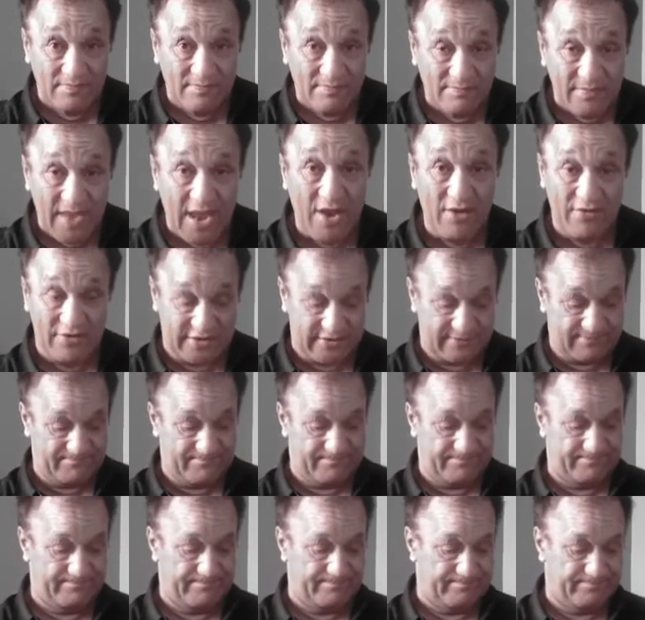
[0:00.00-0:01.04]
Maori,
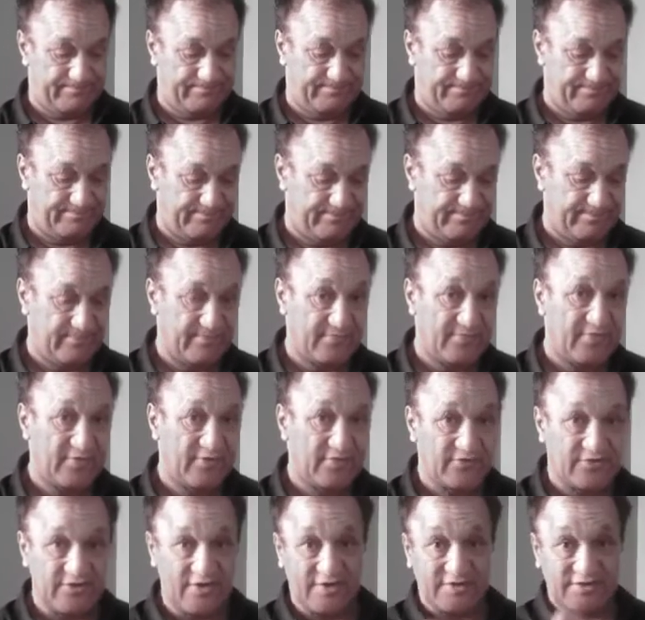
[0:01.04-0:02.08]

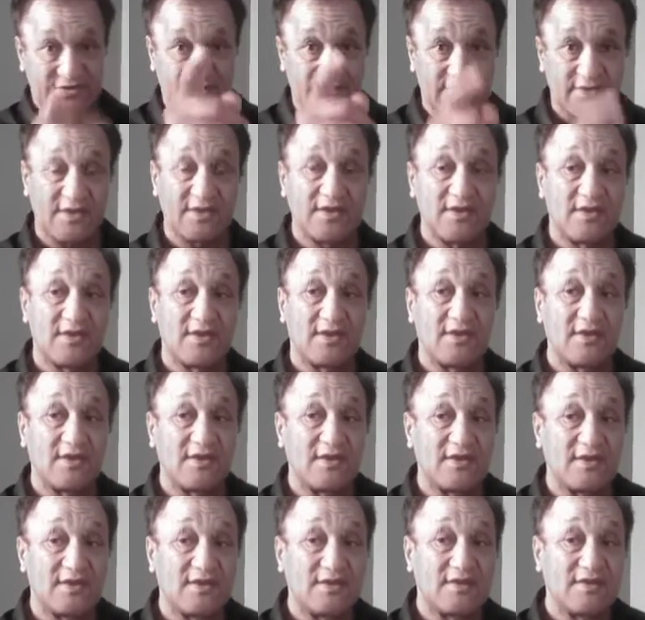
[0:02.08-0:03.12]
trying to
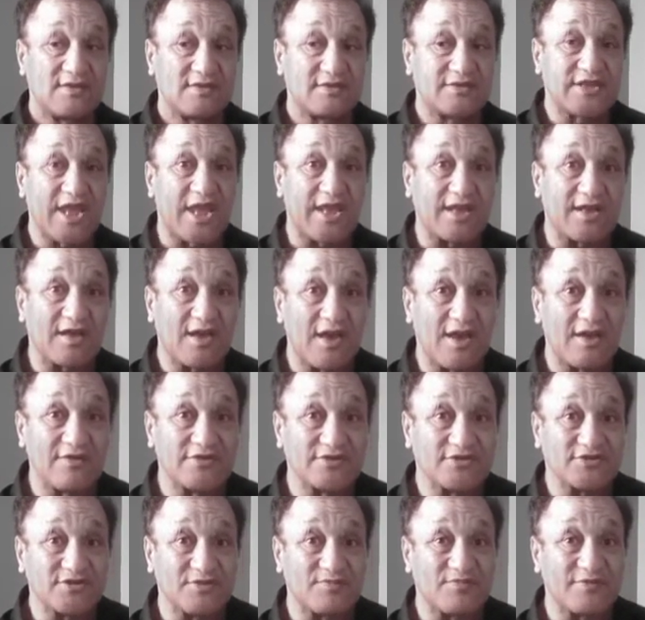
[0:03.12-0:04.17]
take
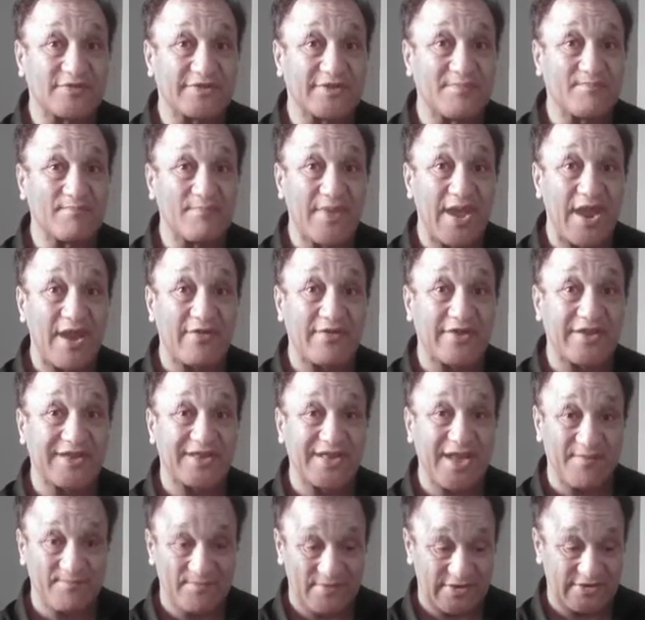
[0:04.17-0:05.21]
ownership with a Maori
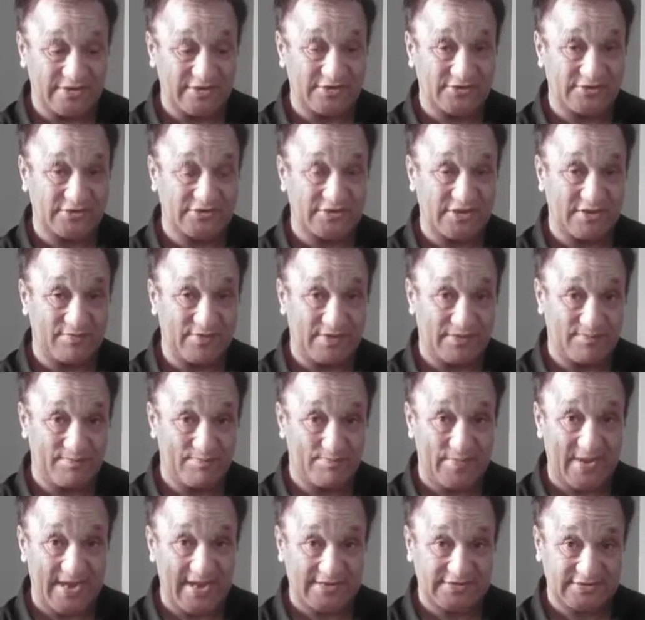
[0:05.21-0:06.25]
government, you stupid
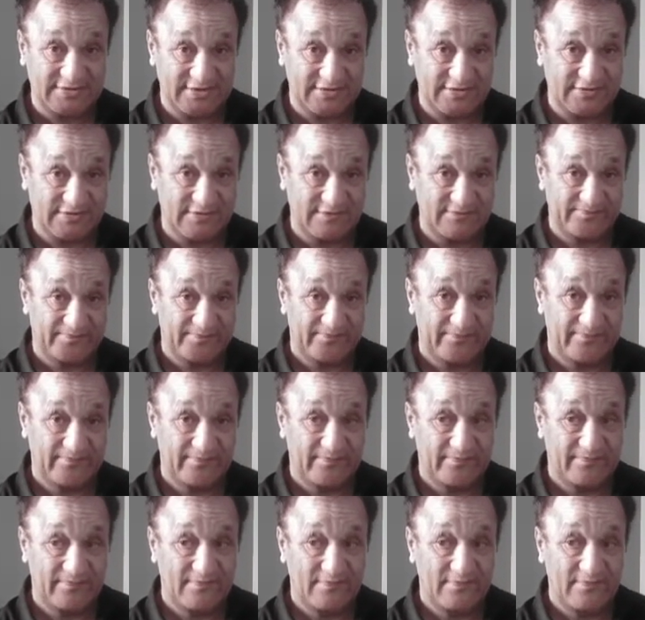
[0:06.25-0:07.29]
bastards.
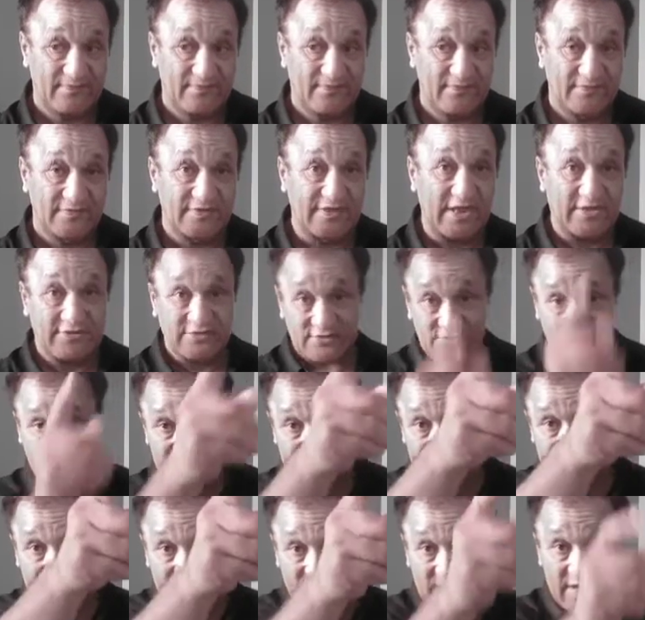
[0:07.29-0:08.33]
that's
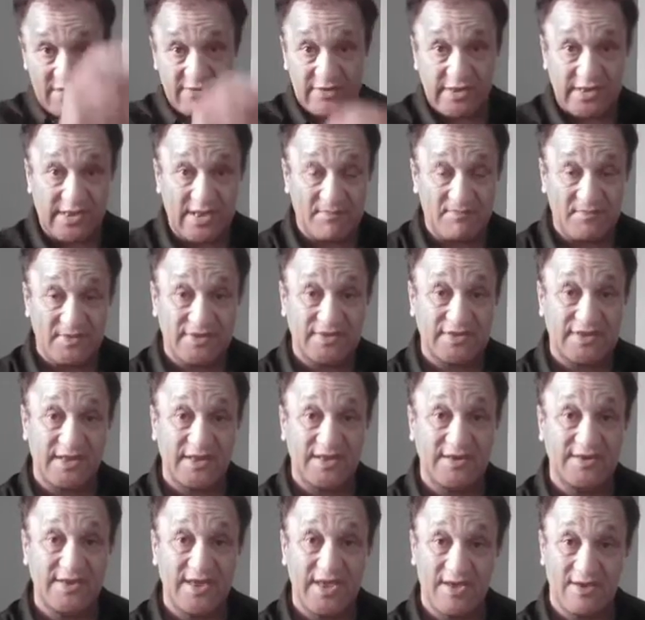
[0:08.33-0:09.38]
already a Maori government
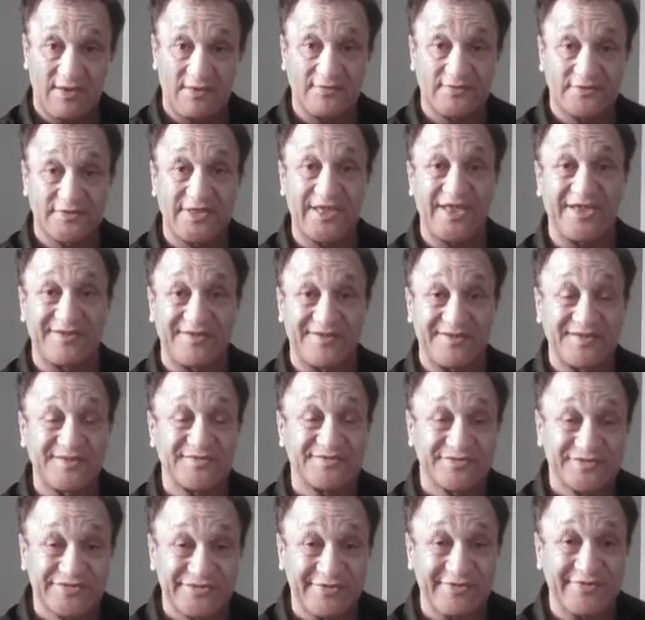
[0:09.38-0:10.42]
there now. They are
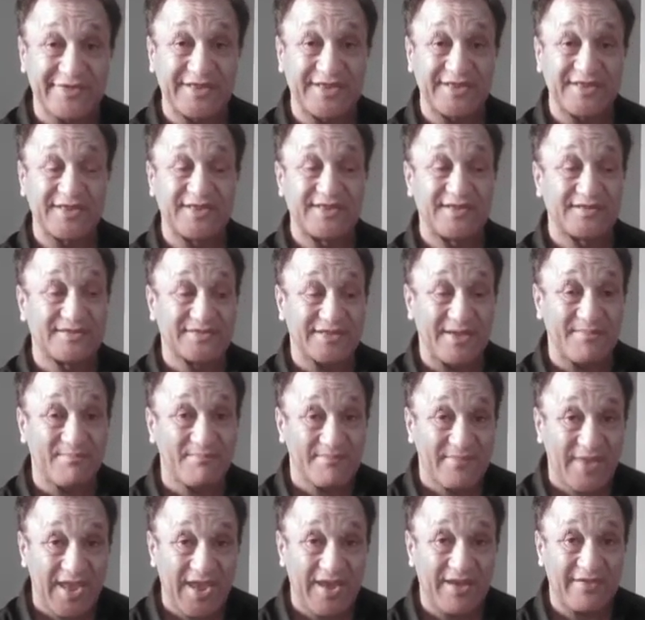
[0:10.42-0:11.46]
doing the
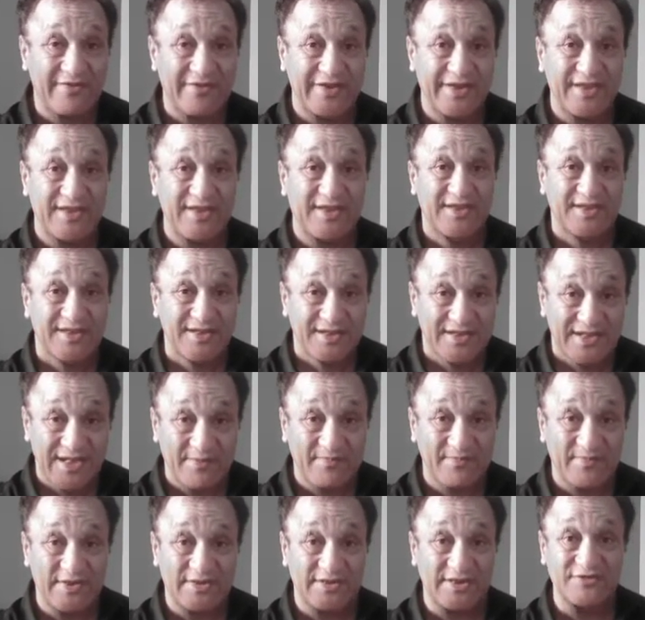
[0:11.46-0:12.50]
Maori
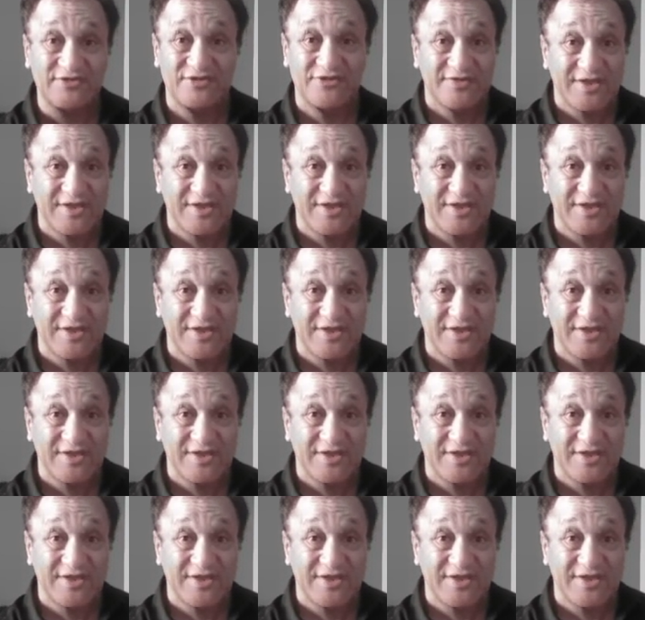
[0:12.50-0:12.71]
government, and you